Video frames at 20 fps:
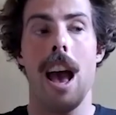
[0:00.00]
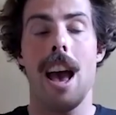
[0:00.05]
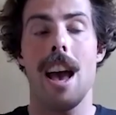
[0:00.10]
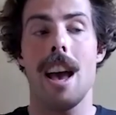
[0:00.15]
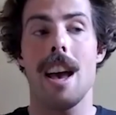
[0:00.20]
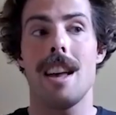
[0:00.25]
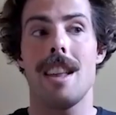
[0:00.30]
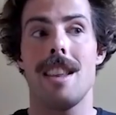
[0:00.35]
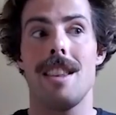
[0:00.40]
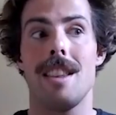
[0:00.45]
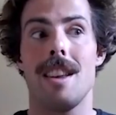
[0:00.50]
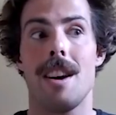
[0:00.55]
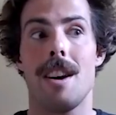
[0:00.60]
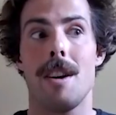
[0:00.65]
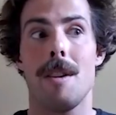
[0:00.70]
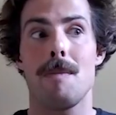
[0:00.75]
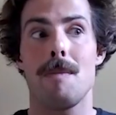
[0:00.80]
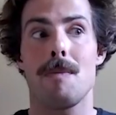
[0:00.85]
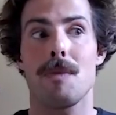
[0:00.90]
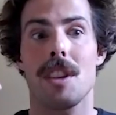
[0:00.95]
And
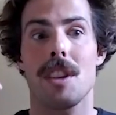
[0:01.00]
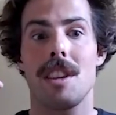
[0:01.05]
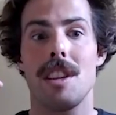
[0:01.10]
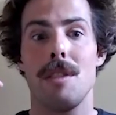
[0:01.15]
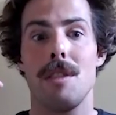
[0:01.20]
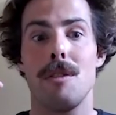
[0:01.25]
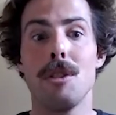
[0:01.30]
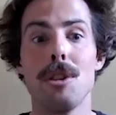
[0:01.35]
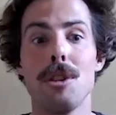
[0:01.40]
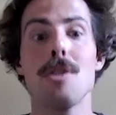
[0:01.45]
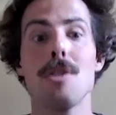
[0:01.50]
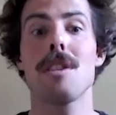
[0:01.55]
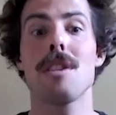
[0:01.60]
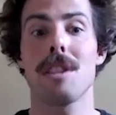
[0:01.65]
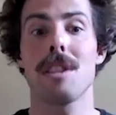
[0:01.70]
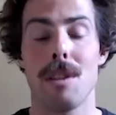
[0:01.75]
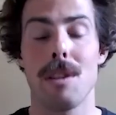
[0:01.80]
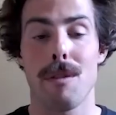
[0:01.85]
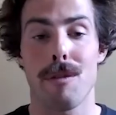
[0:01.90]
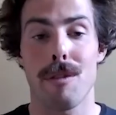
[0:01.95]
um, if you do
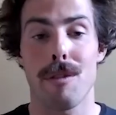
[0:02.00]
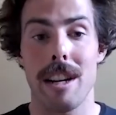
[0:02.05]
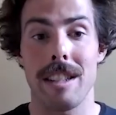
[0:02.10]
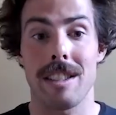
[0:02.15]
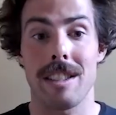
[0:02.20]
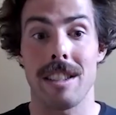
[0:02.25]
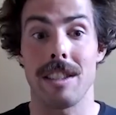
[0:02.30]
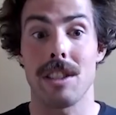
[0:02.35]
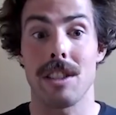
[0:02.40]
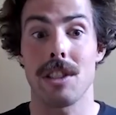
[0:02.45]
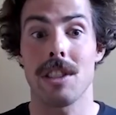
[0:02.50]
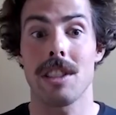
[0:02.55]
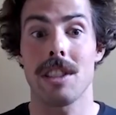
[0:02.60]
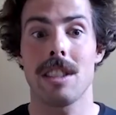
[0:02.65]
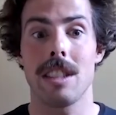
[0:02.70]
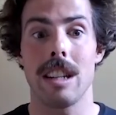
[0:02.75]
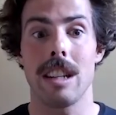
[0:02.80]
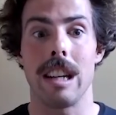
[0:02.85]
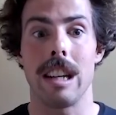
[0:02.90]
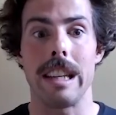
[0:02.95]
this in France,
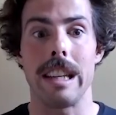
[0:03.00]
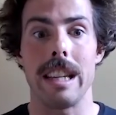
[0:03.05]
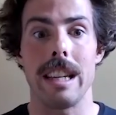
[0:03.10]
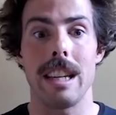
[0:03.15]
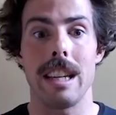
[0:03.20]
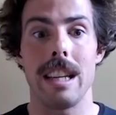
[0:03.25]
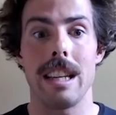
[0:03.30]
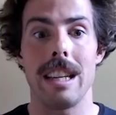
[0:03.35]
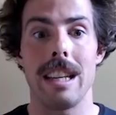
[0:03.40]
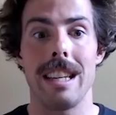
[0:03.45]
interestingly,